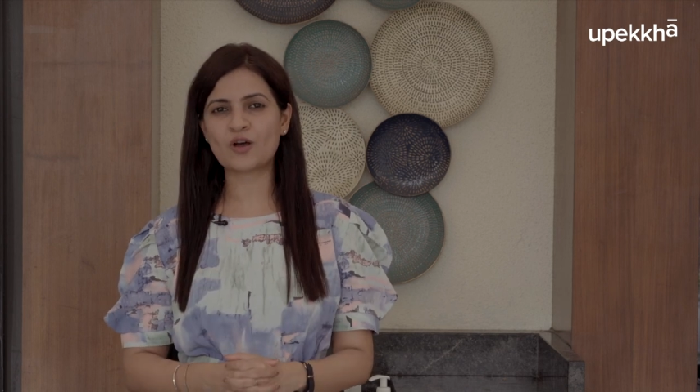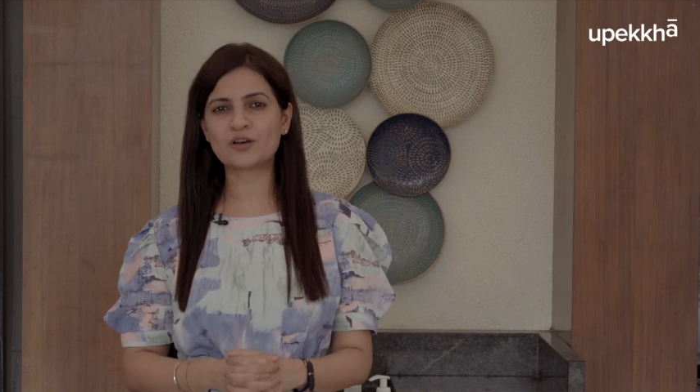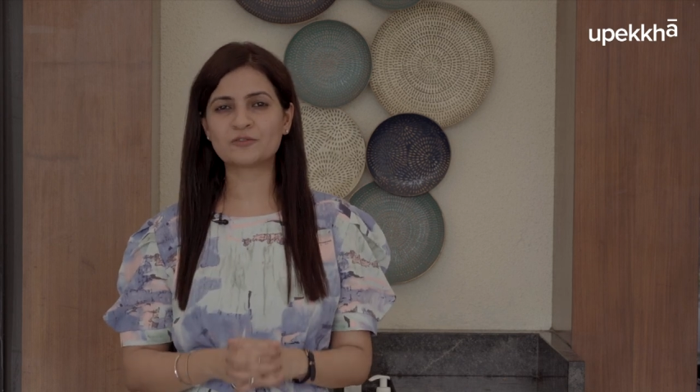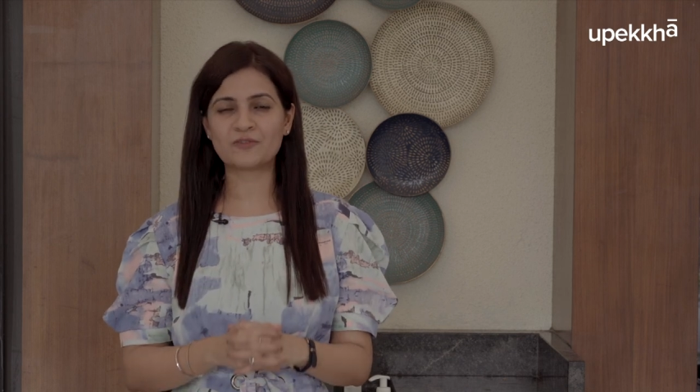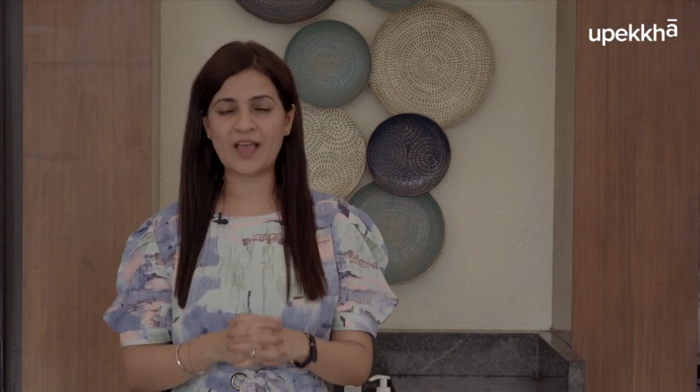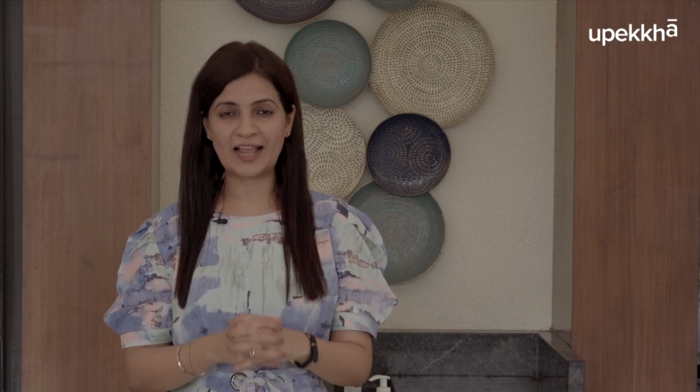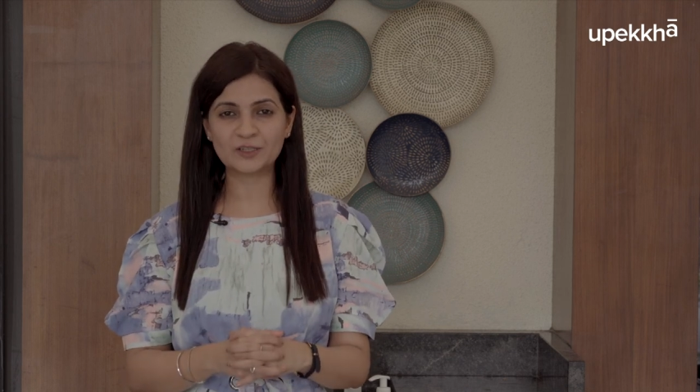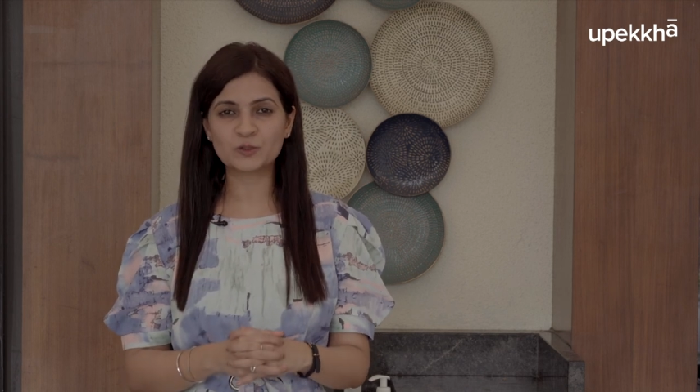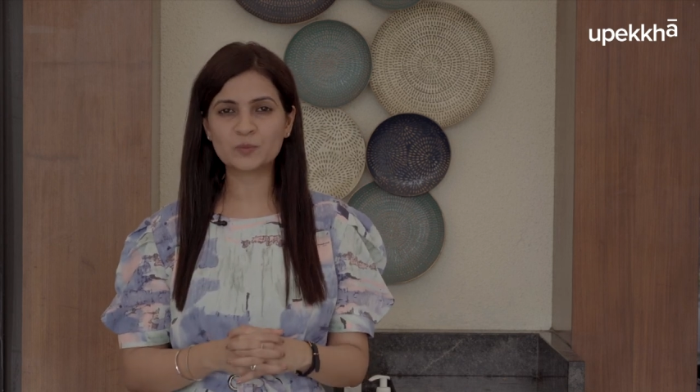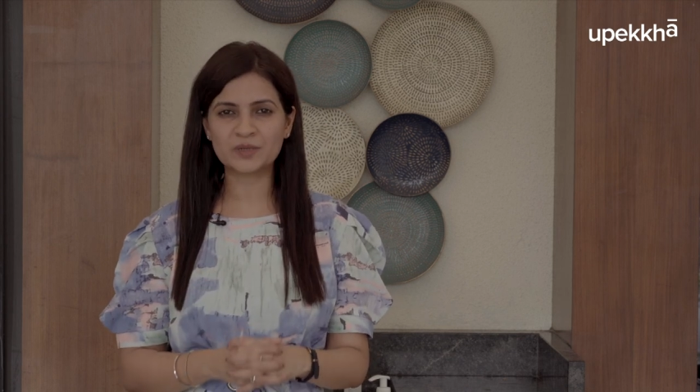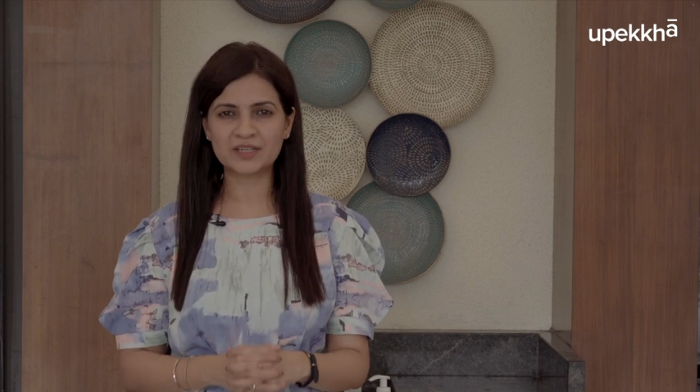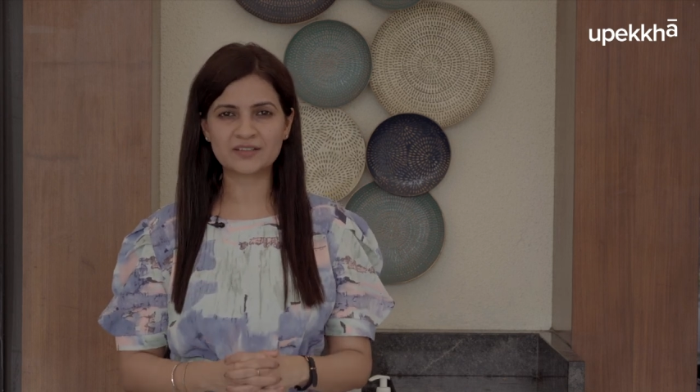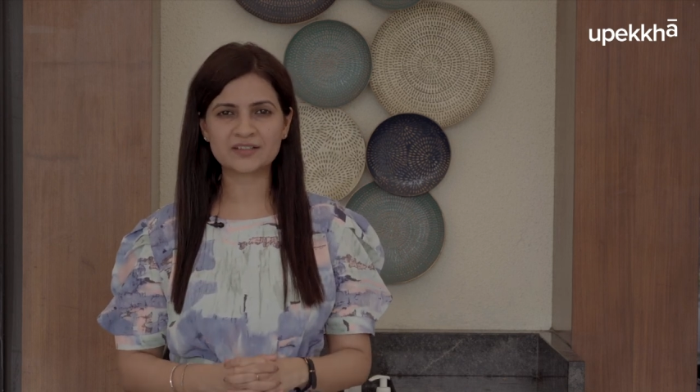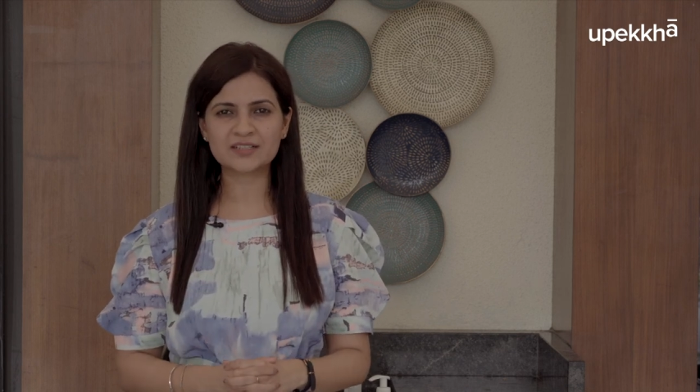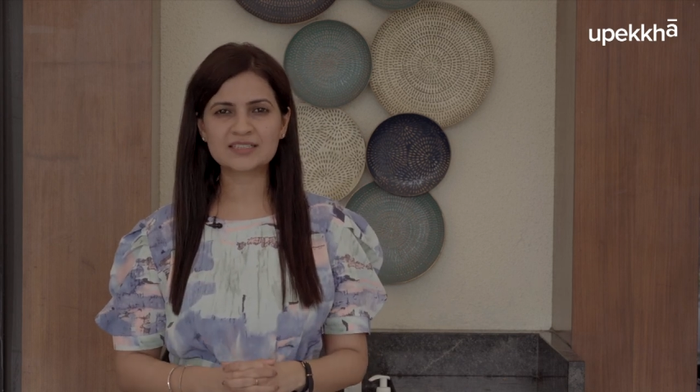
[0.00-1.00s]
on value
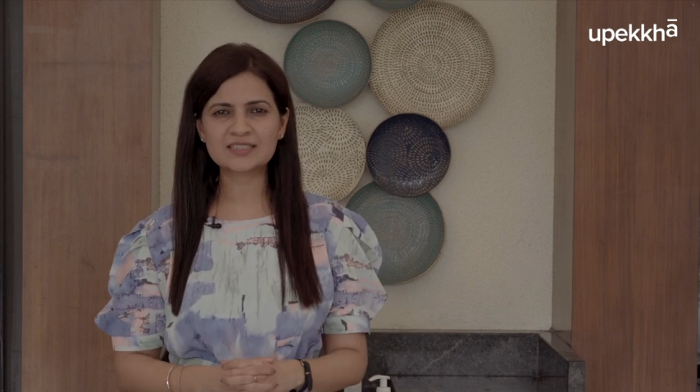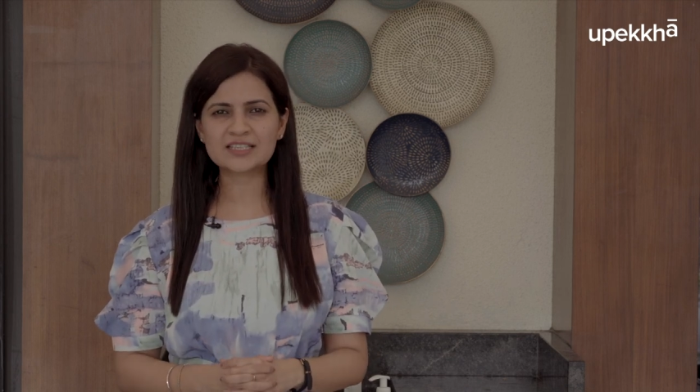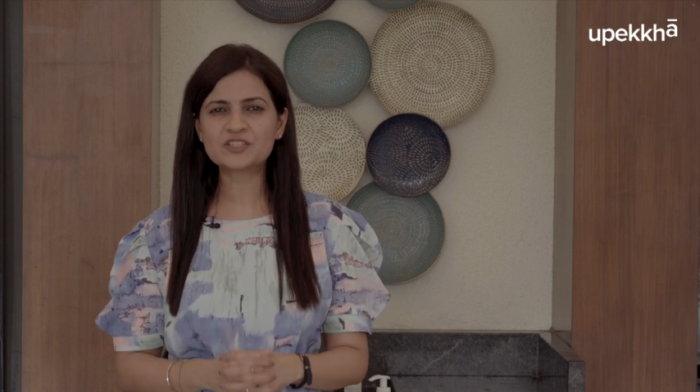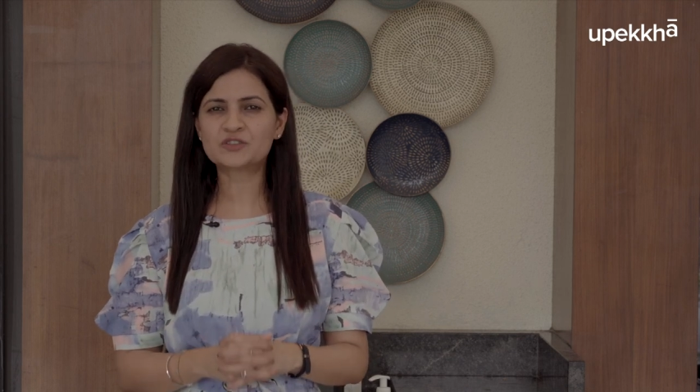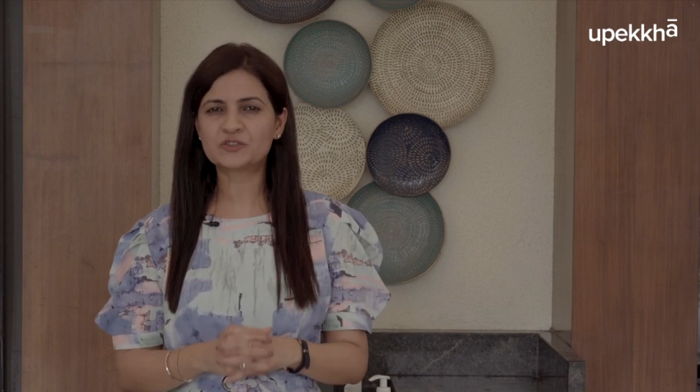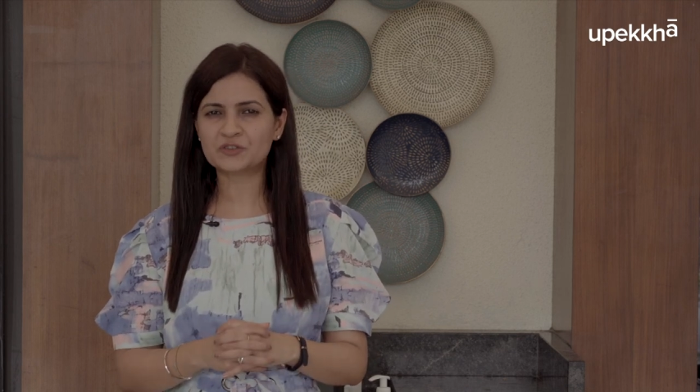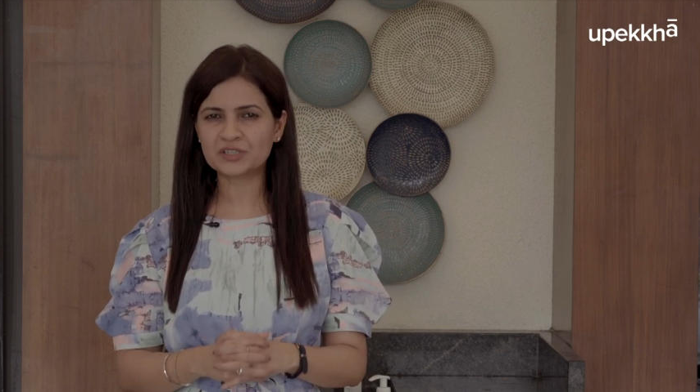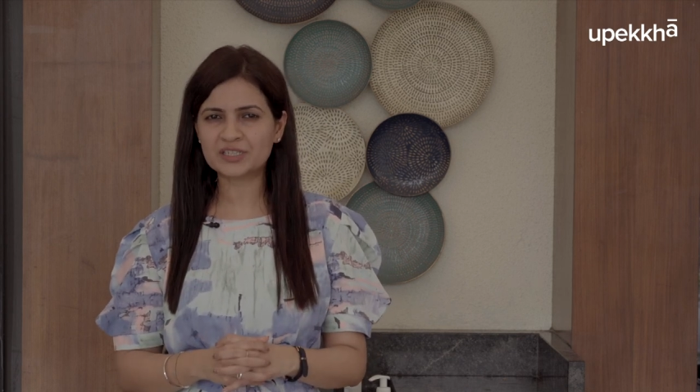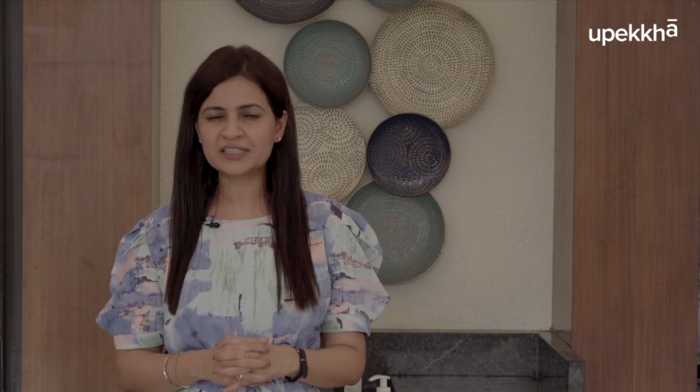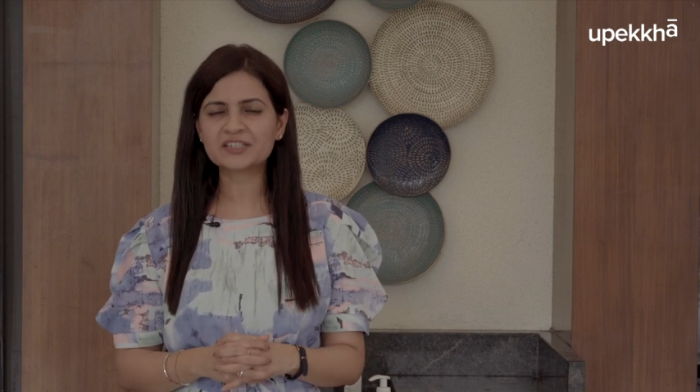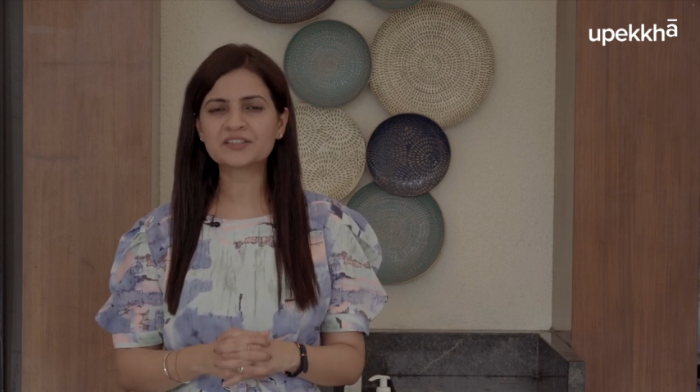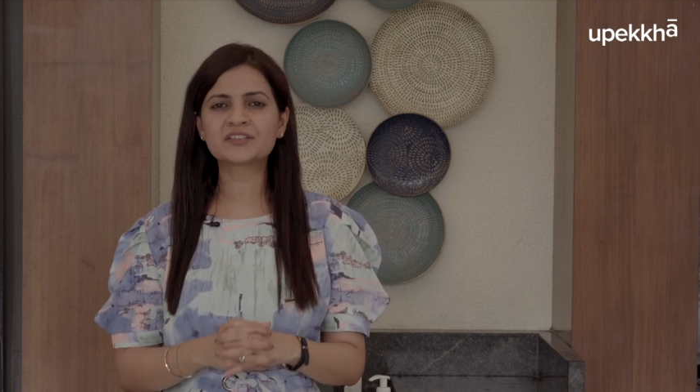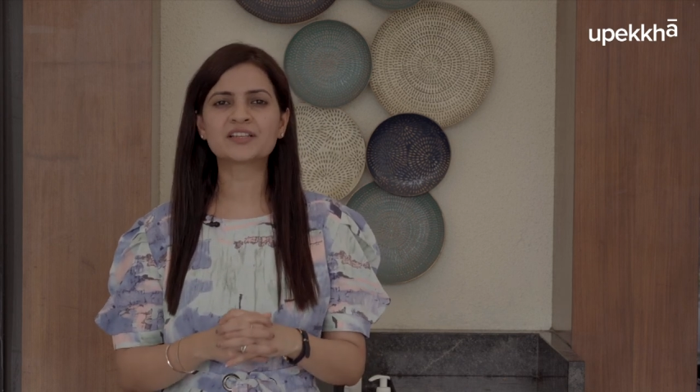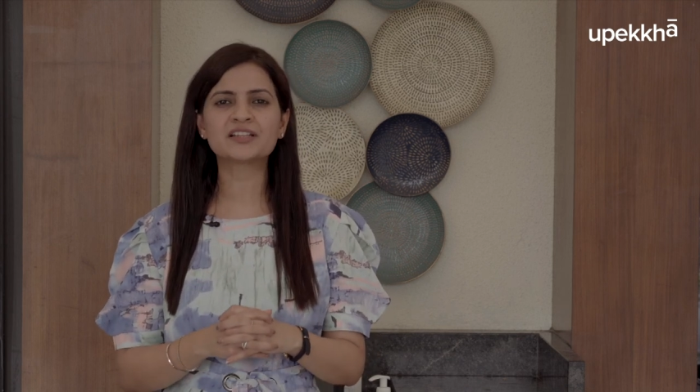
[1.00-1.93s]
metrics is really,